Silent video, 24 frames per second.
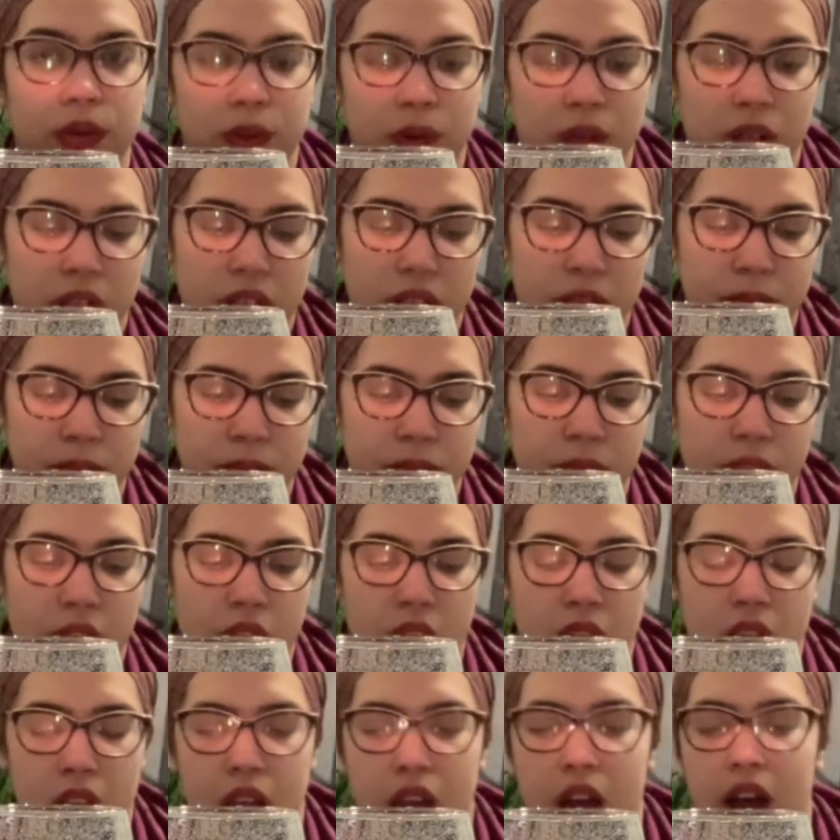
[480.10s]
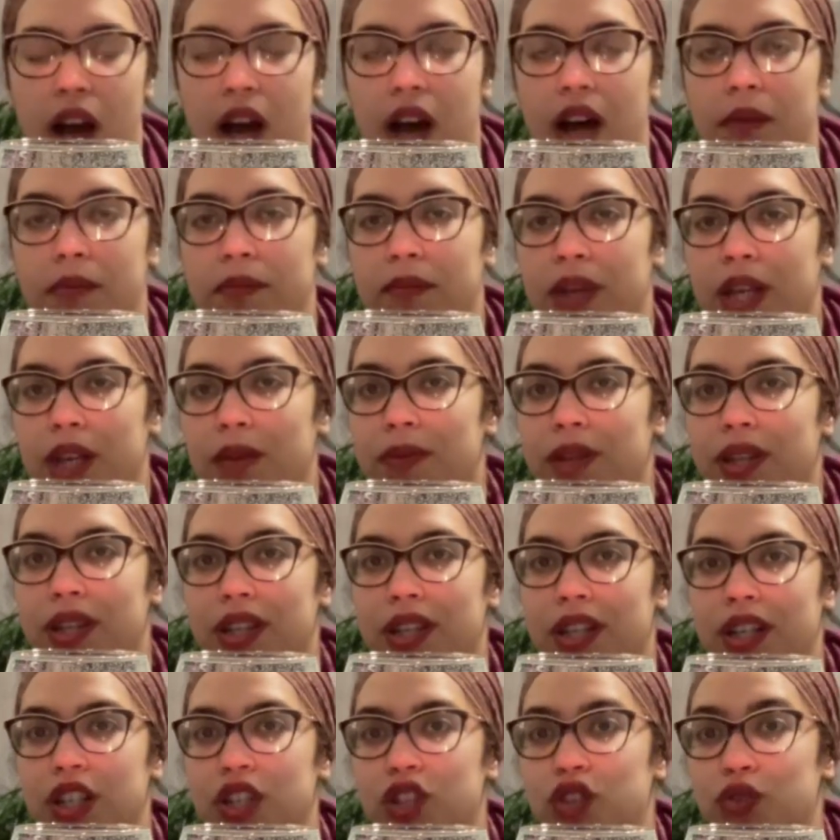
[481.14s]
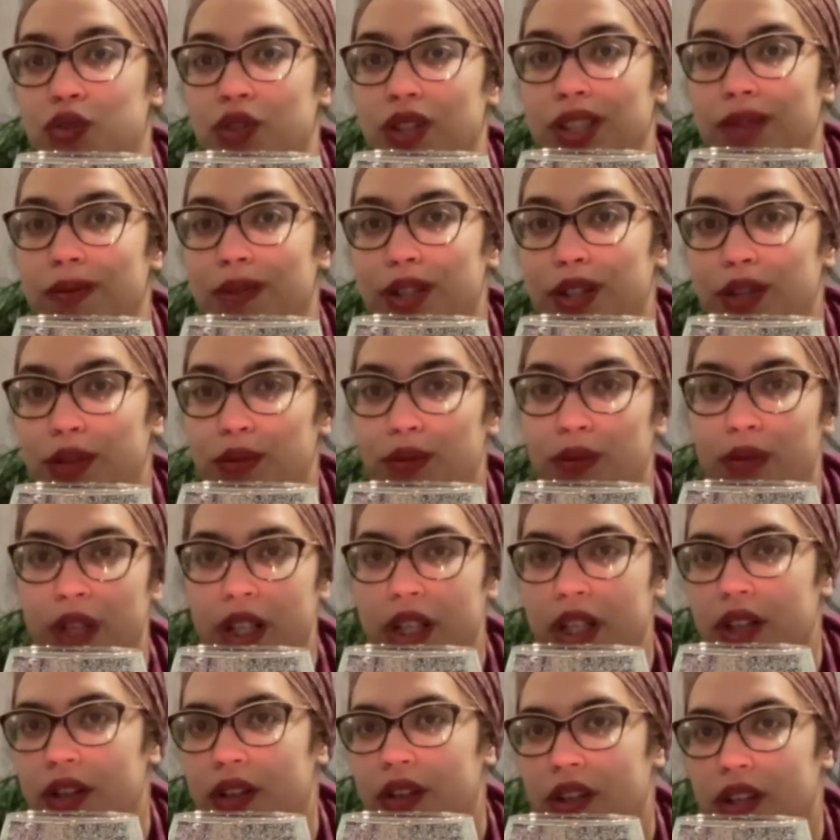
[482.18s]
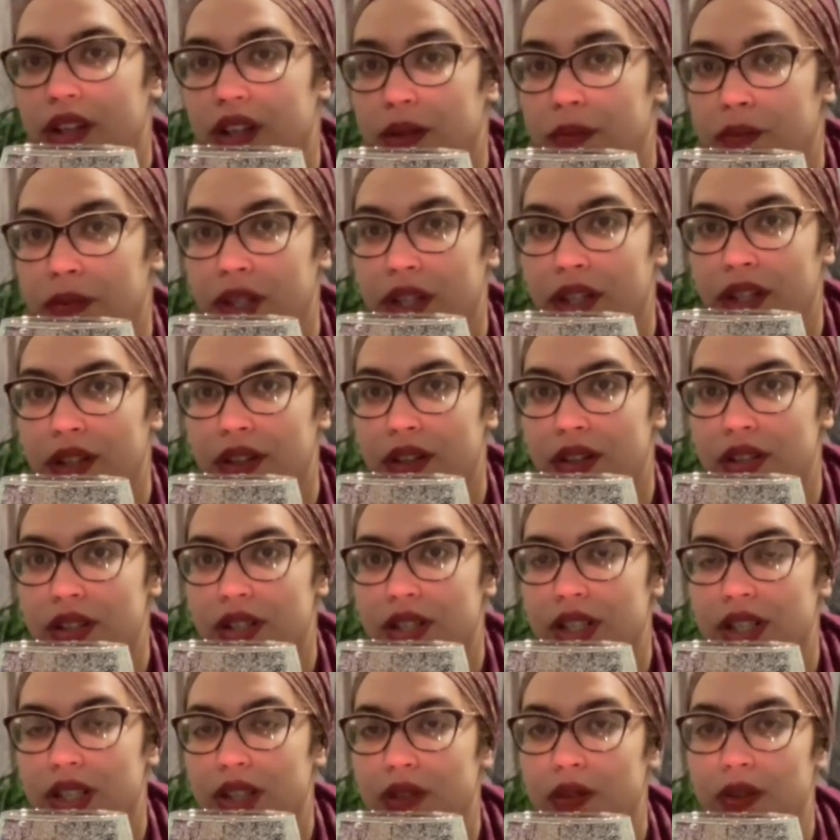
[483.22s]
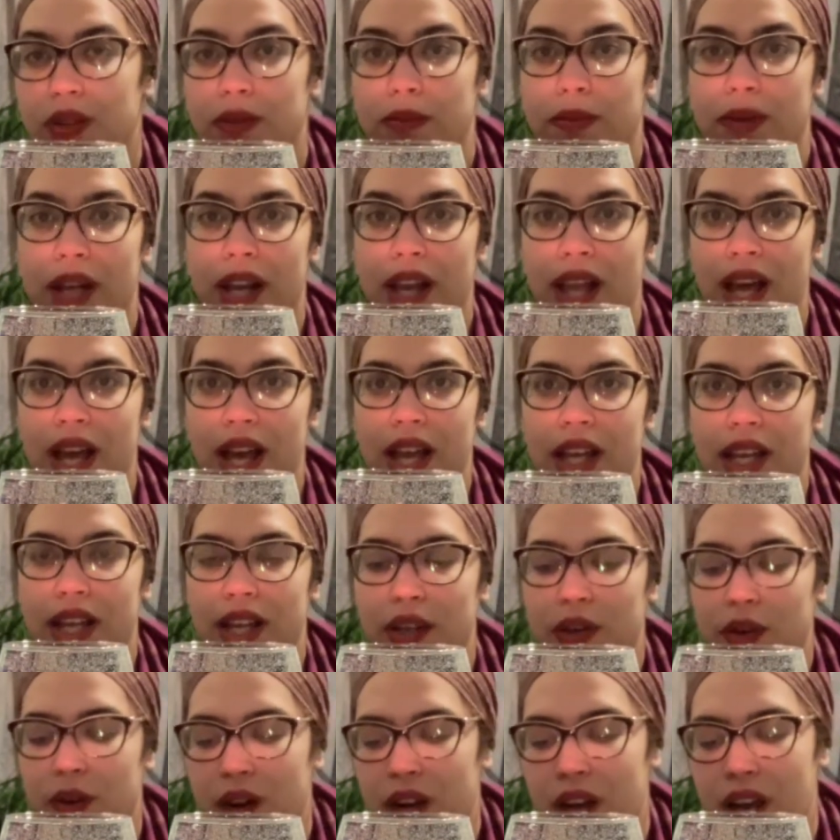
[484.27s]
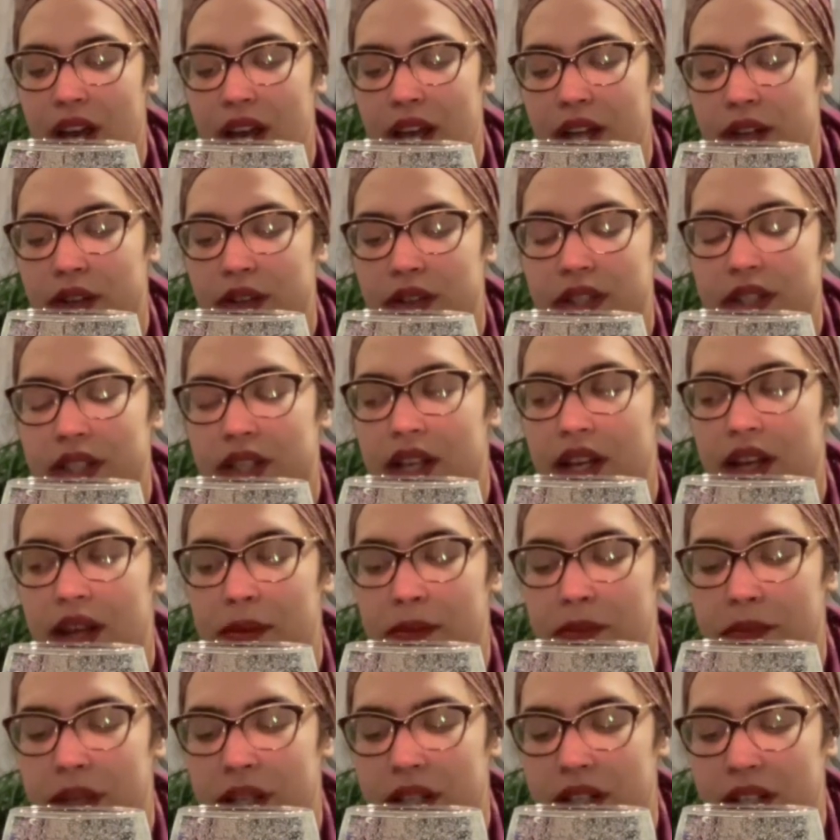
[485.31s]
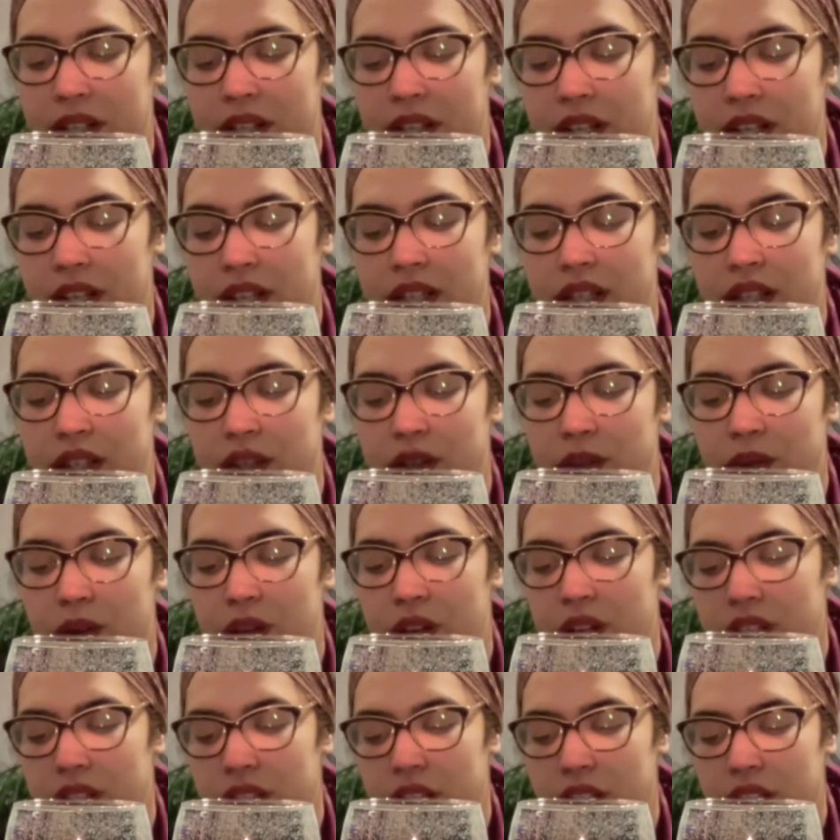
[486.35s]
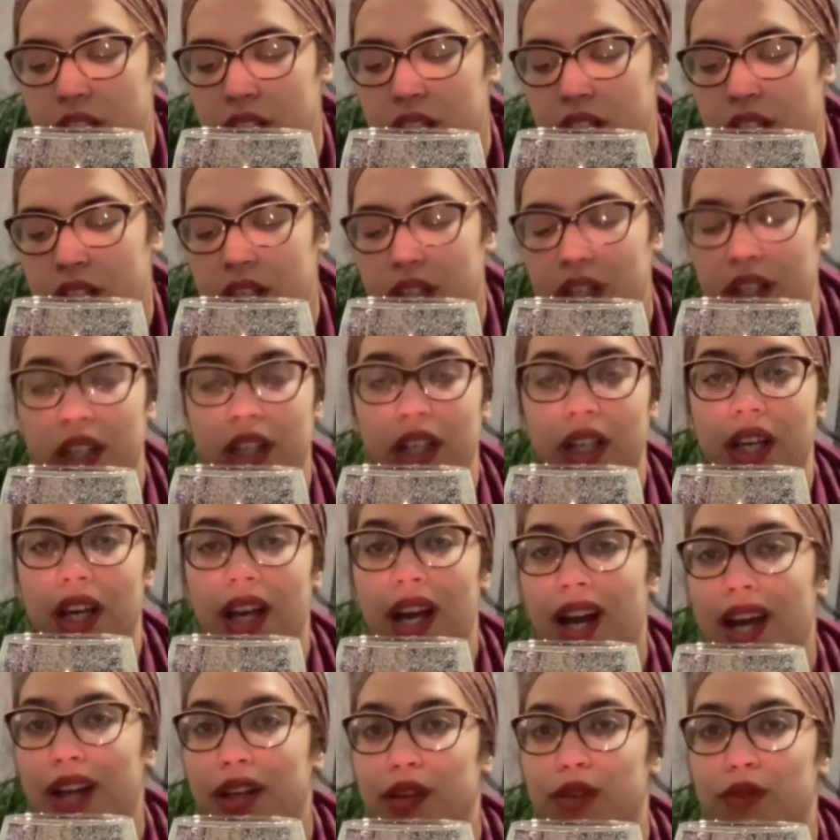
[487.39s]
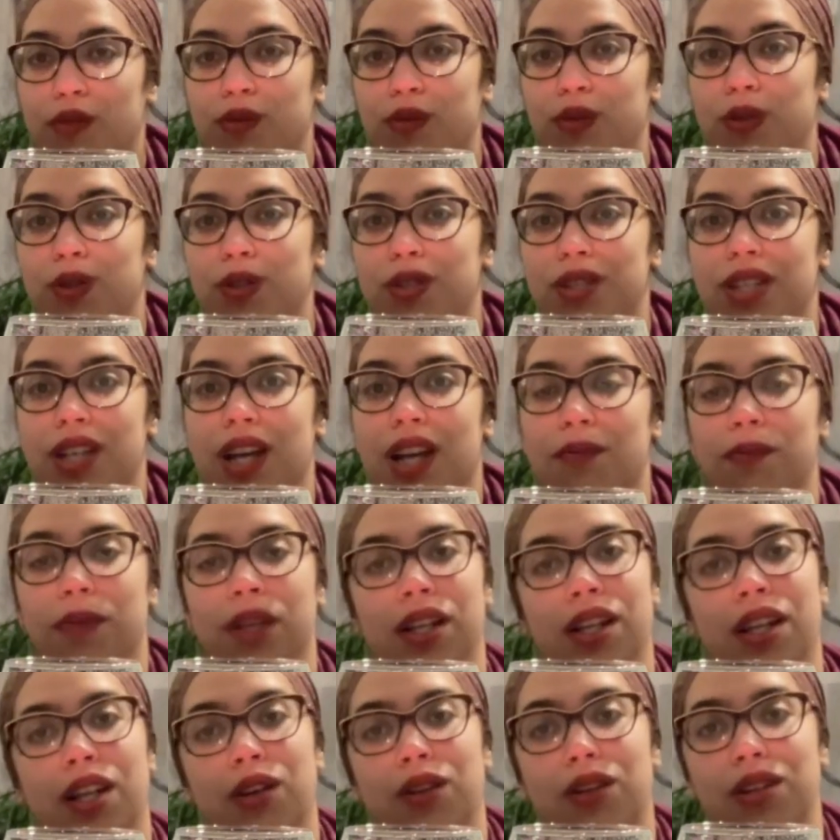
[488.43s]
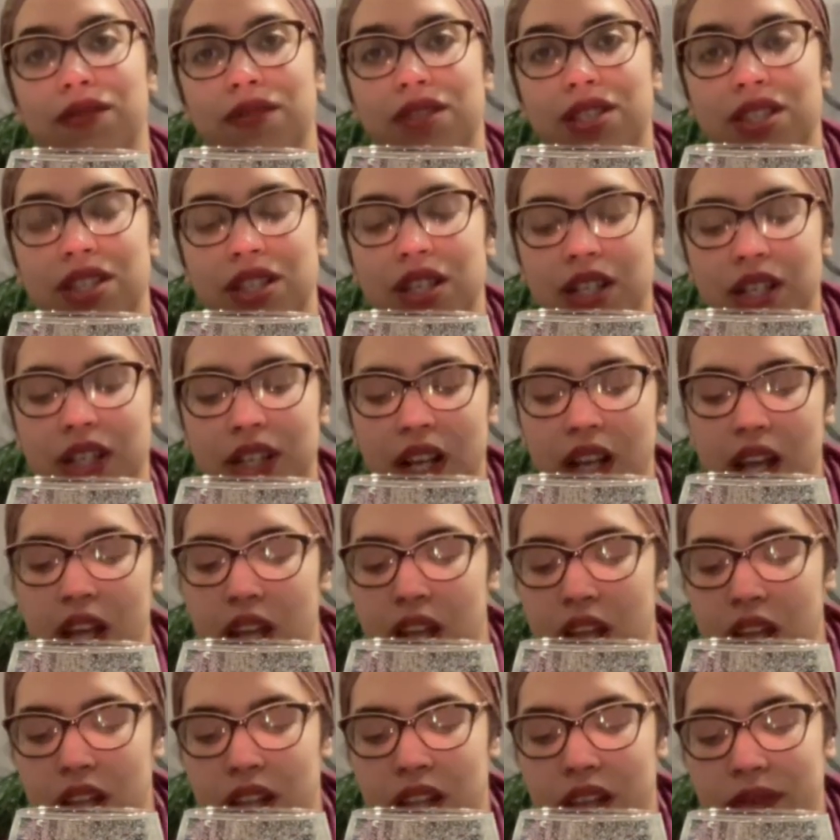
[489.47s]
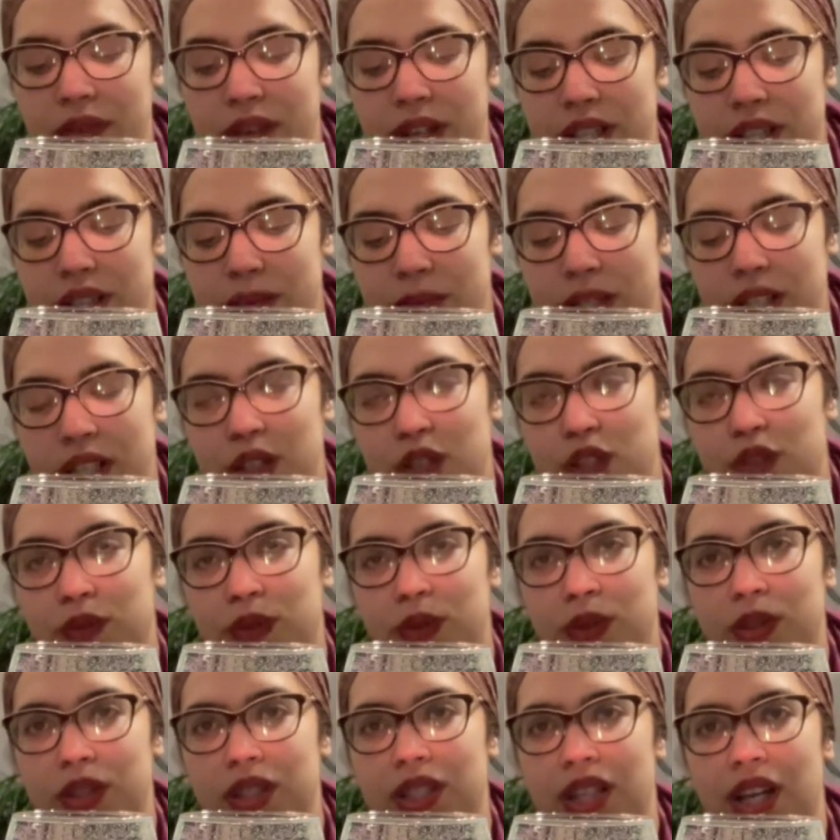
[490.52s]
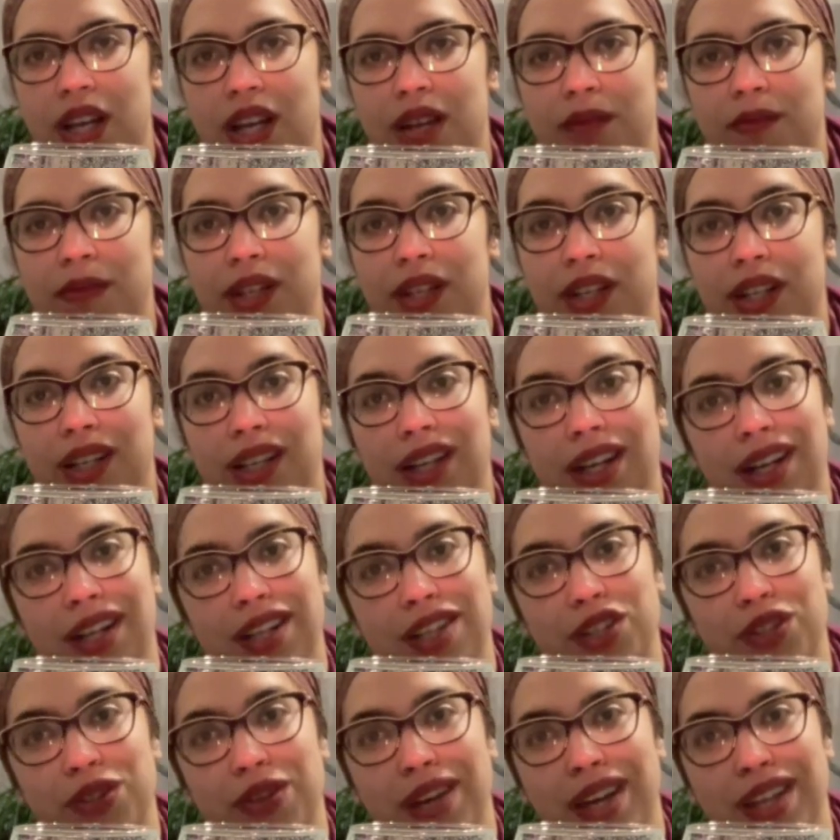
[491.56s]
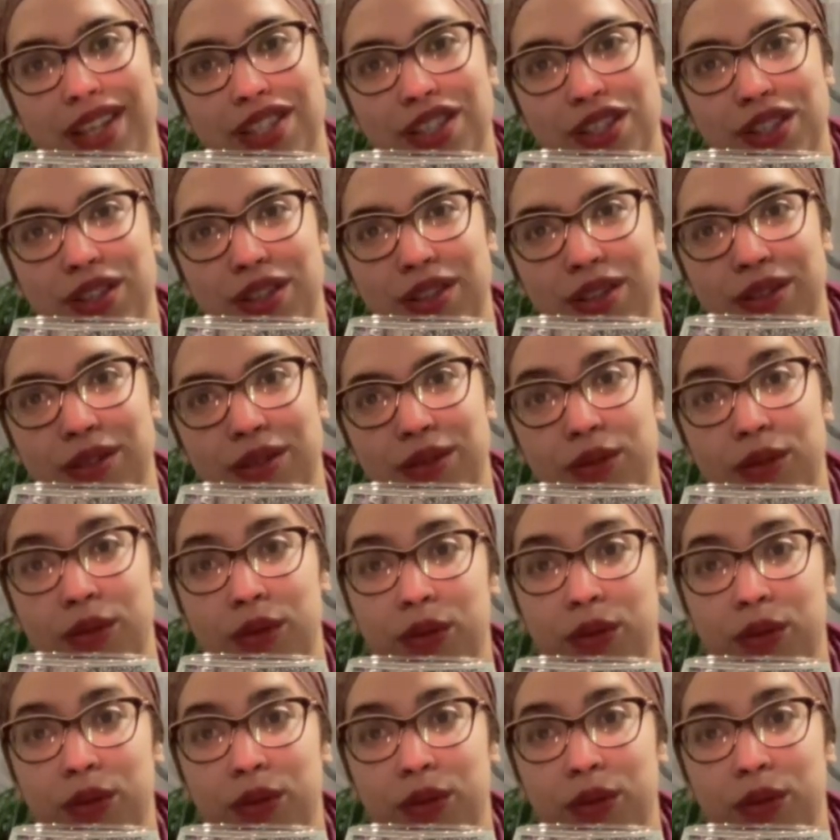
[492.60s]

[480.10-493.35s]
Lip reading: on. Maybe the dream career appears and you apply and you're hired temp, and then they lead you on thinking that you're going to get hired full time. And then all of a sudden they find somebody else full time, and then they let your ass go.